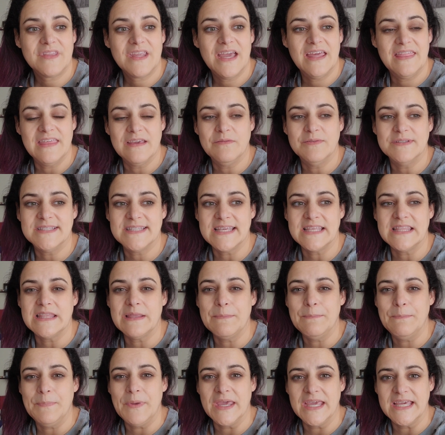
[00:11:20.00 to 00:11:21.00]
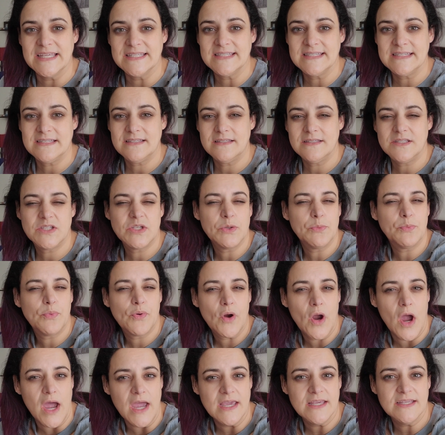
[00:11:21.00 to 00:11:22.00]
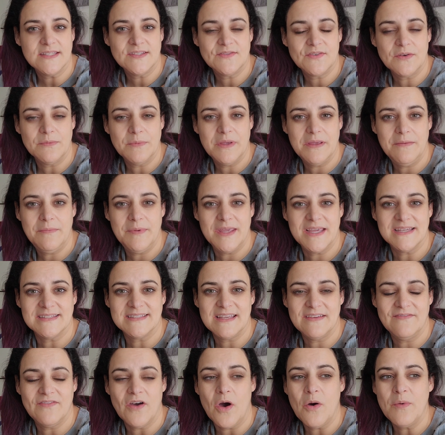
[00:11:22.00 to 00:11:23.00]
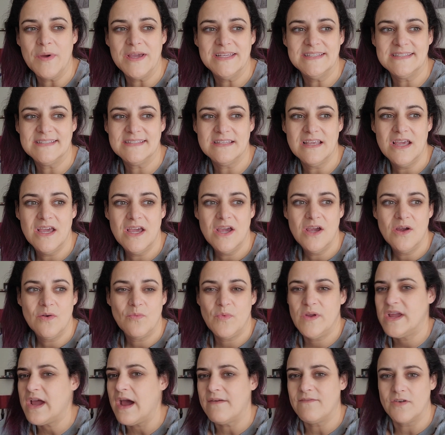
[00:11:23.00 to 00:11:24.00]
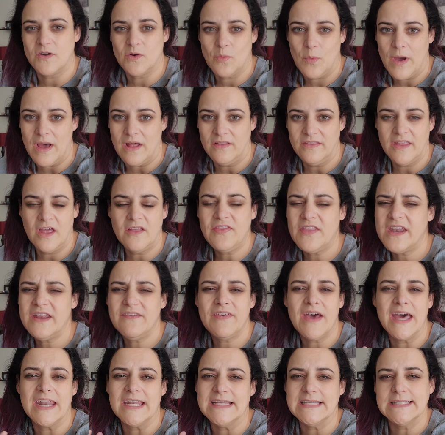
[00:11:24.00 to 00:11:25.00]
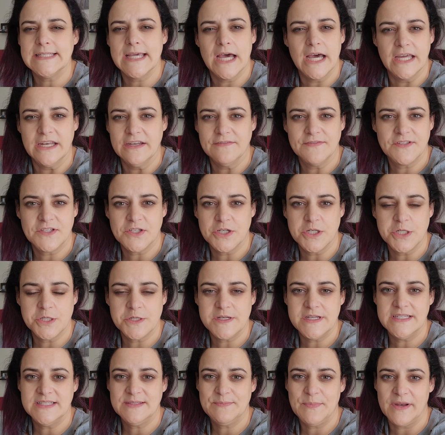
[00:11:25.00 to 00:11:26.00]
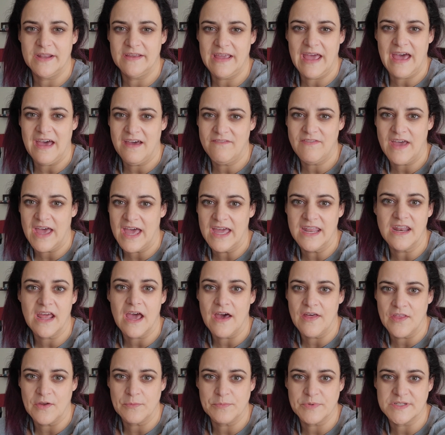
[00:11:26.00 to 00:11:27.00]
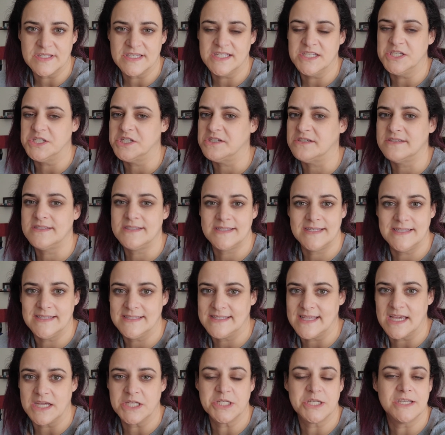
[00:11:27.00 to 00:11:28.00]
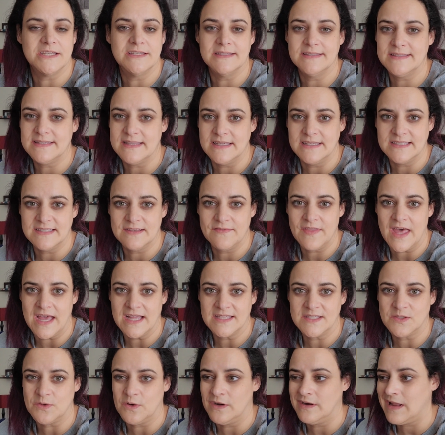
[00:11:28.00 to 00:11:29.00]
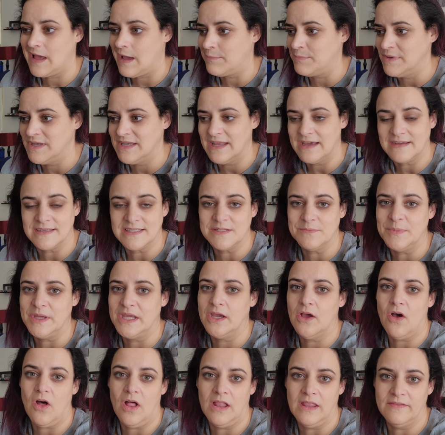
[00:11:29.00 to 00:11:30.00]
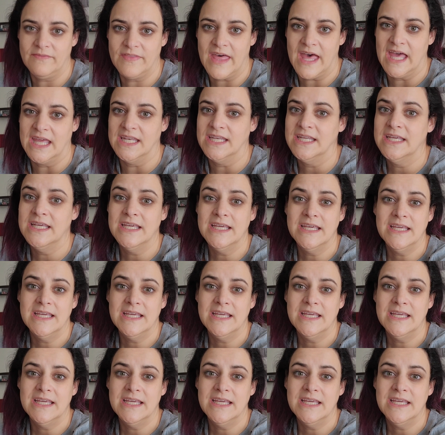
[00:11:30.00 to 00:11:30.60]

I think was like the biggest surprise for me because I've always recovered well. Not that I've had a ton of surgeries, but I have had other procedures, C-sections, things of that sort, appendectomy, all of that.